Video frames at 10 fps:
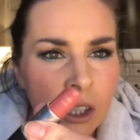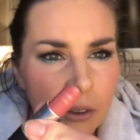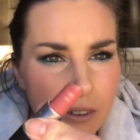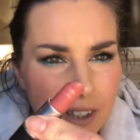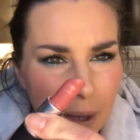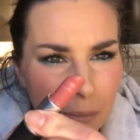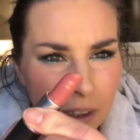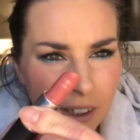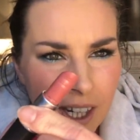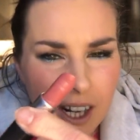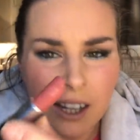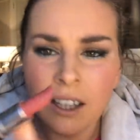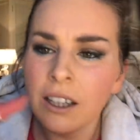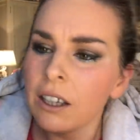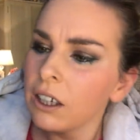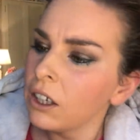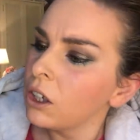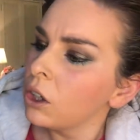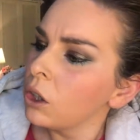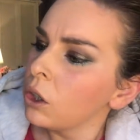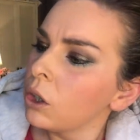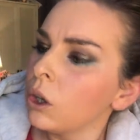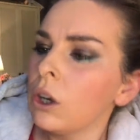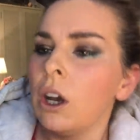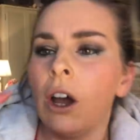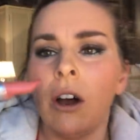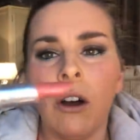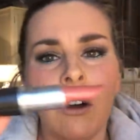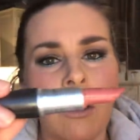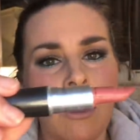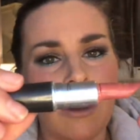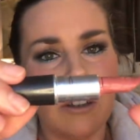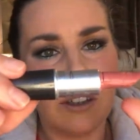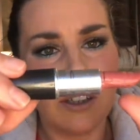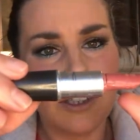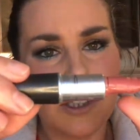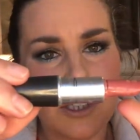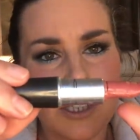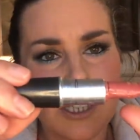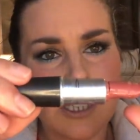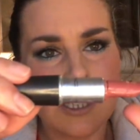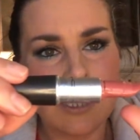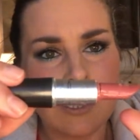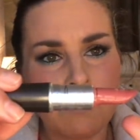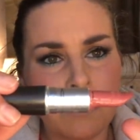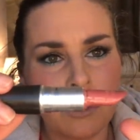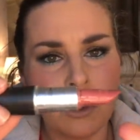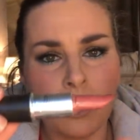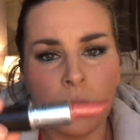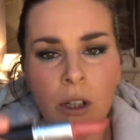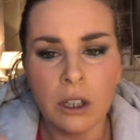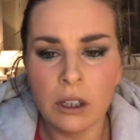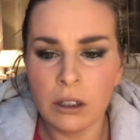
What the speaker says: What's happened to that? Oh, it's broke.